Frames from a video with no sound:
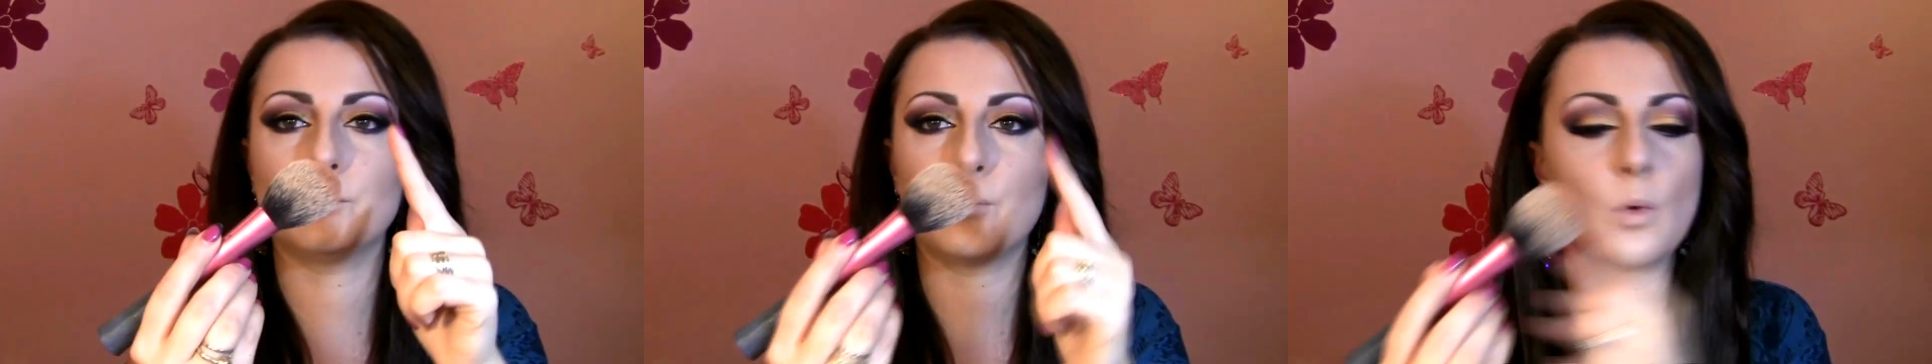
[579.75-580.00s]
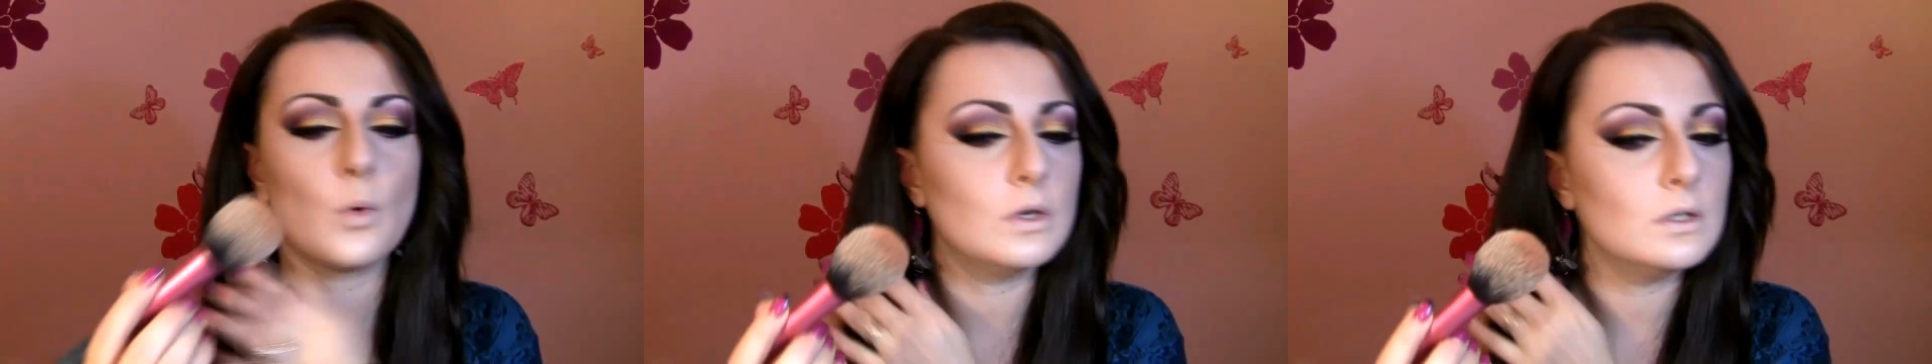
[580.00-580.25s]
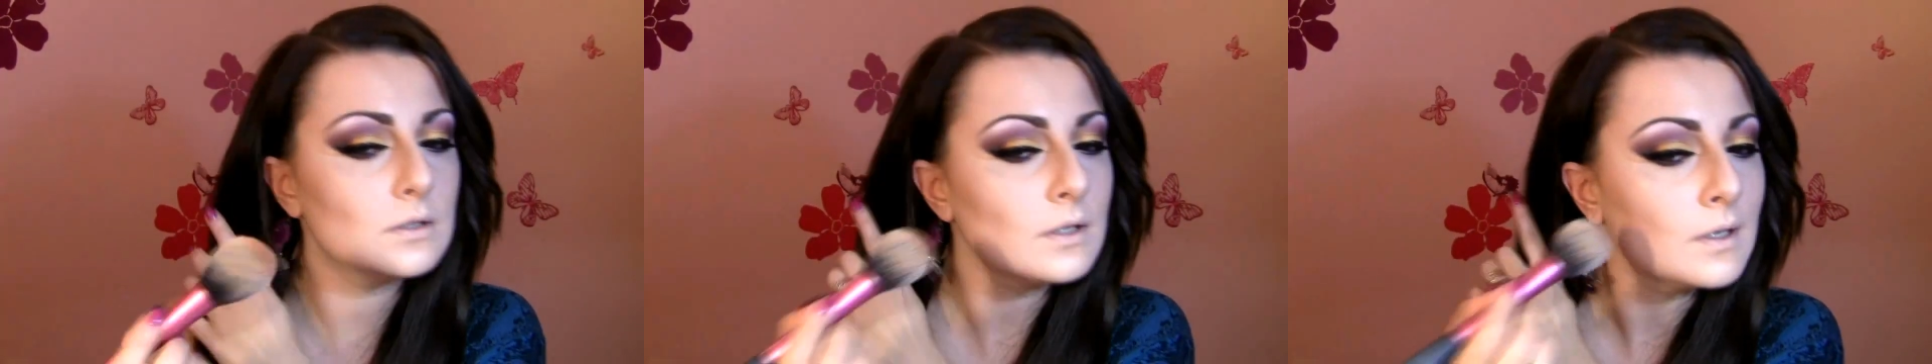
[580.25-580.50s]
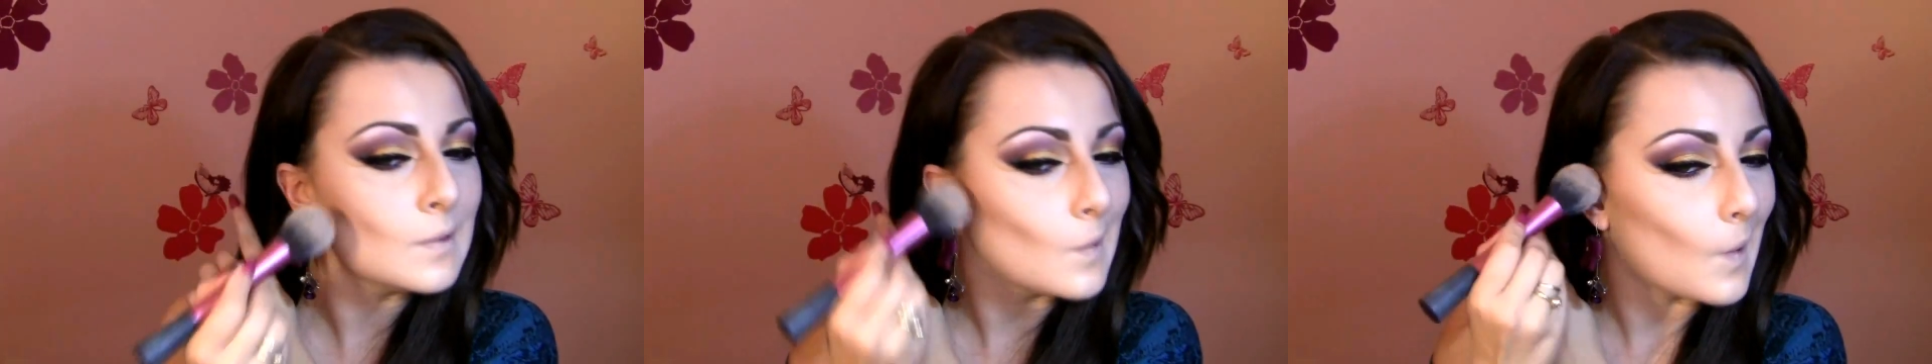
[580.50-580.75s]
point
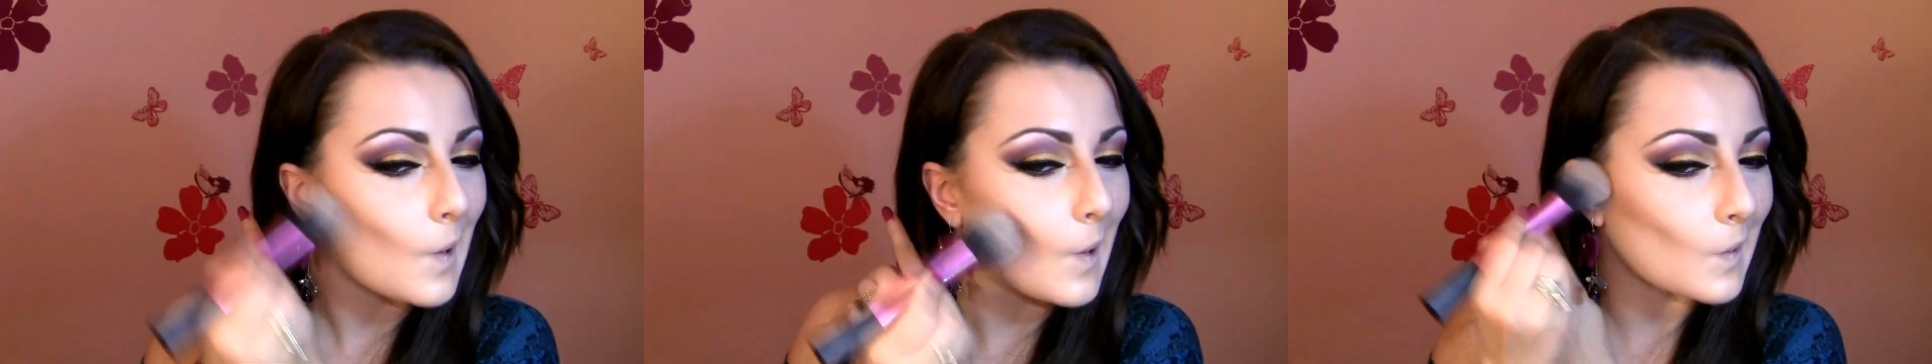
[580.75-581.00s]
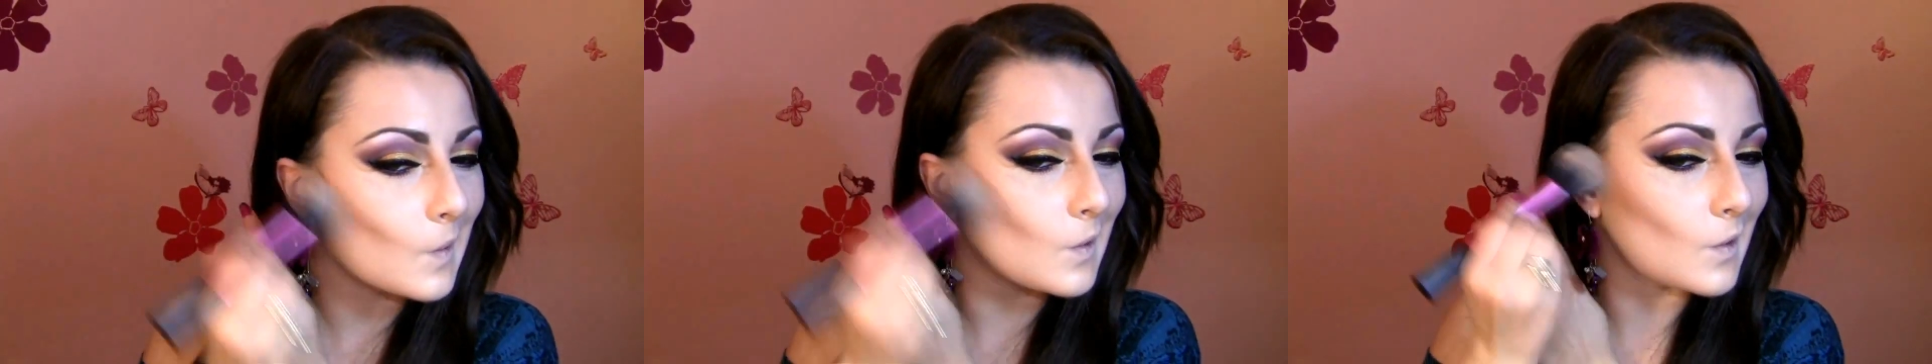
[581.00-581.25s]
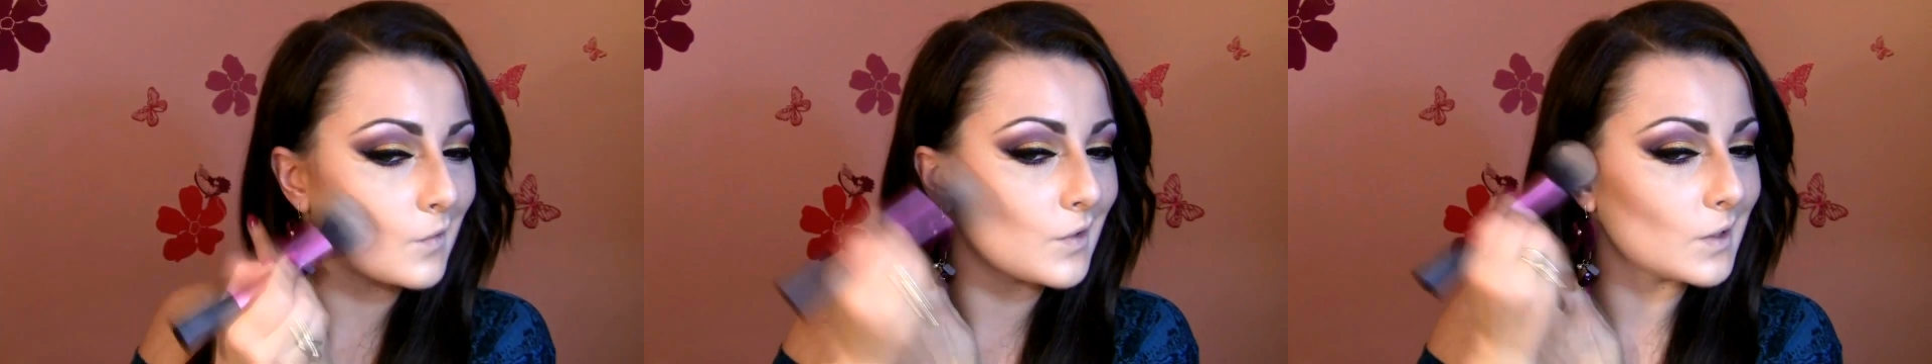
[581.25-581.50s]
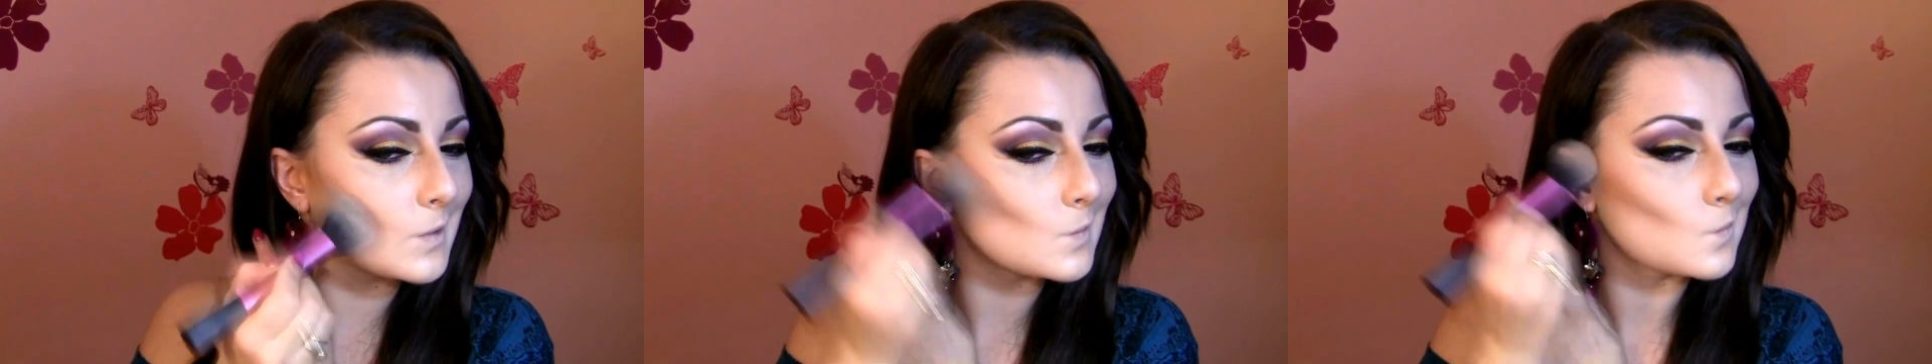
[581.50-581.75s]
angle of
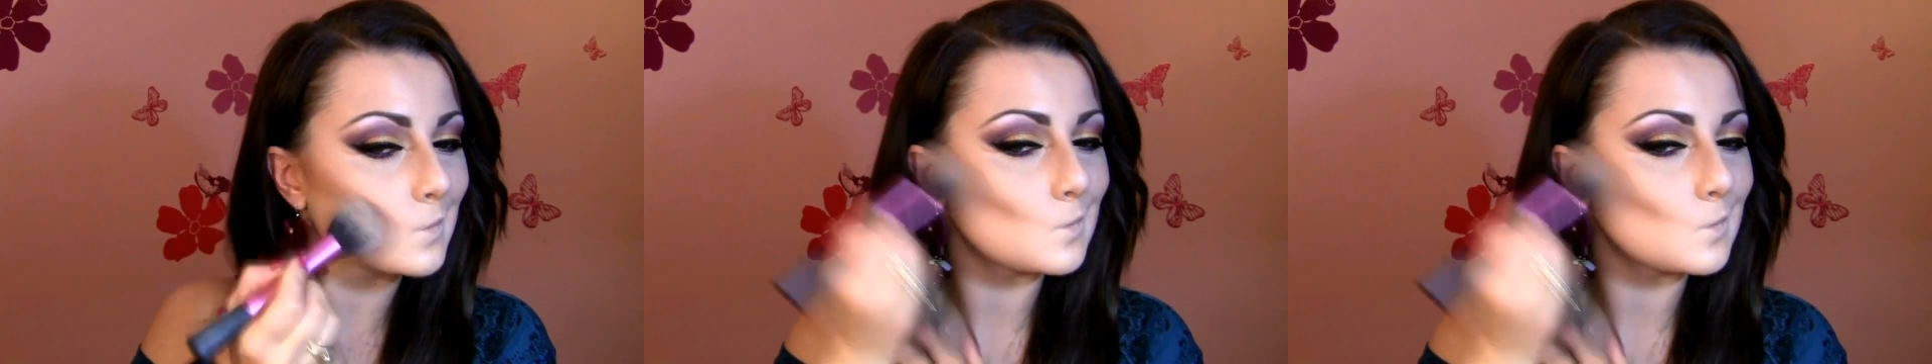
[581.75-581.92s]
it.